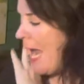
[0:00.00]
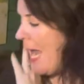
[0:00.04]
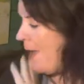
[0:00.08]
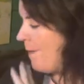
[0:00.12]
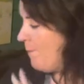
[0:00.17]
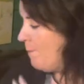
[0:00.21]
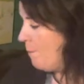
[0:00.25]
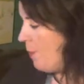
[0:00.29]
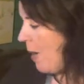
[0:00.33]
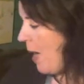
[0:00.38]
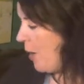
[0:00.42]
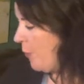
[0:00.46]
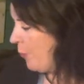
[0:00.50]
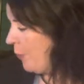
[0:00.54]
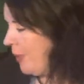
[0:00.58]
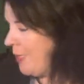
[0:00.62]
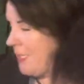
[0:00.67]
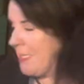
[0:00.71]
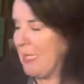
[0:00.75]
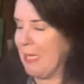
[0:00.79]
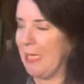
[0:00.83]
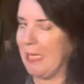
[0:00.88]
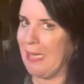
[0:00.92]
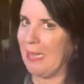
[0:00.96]
have bought
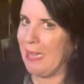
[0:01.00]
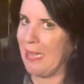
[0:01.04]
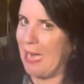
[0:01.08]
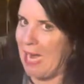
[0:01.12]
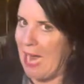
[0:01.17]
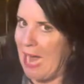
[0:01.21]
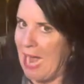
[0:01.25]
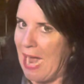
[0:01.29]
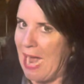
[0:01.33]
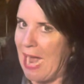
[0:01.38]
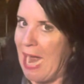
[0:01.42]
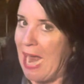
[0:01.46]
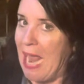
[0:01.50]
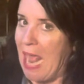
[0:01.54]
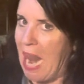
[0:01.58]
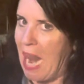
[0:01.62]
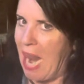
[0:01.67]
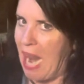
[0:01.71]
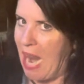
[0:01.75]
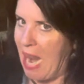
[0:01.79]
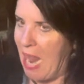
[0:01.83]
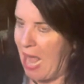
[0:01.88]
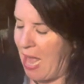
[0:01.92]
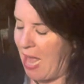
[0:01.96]
recently that I
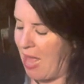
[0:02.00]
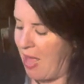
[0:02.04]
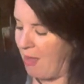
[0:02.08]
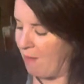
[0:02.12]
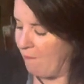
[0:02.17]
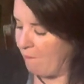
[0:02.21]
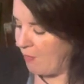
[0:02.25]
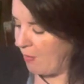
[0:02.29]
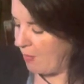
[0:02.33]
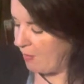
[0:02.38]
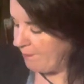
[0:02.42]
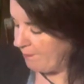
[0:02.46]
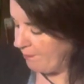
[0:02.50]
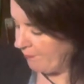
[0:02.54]
love.